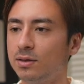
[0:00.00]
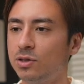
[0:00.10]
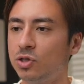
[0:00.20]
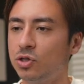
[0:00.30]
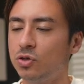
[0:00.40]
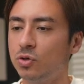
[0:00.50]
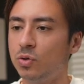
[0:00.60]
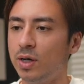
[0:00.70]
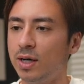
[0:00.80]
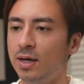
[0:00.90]

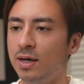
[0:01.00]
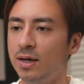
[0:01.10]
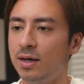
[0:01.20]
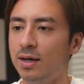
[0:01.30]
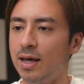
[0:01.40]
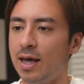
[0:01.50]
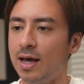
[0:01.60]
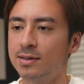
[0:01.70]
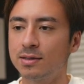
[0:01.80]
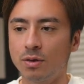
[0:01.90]
to
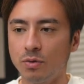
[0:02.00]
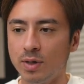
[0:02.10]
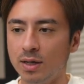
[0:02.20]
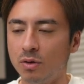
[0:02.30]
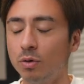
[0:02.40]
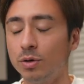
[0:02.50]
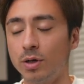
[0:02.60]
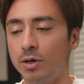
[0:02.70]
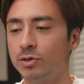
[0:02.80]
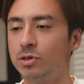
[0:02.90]
S3 or
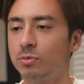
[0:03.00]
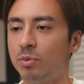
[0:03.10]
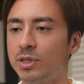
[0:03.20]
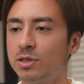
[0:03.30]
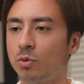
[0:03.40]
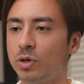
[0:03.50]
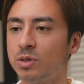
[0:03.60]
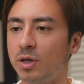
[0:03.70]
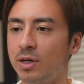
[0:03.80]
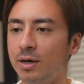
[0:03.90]
our Supabase storage
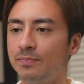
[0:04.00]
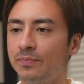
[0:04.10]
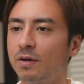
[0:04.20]
bucket.